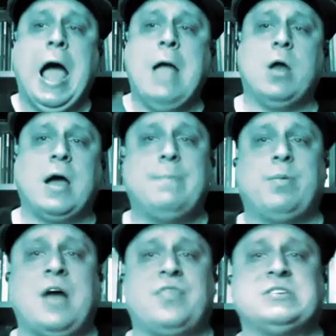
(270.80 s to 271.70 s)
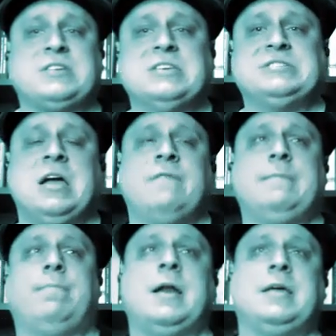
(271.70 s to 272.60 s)
I would hypothesize to
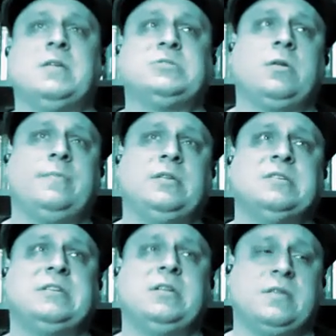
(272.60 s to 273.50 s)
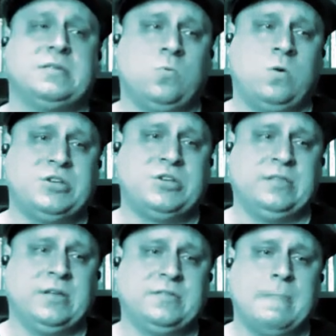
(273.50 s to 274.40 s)
everybody that's going to be listening to this and
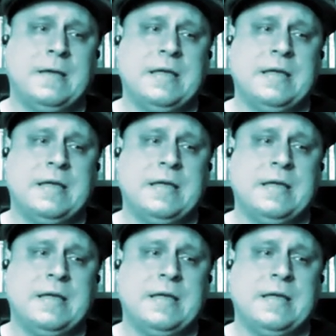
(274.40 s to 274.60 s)
watching this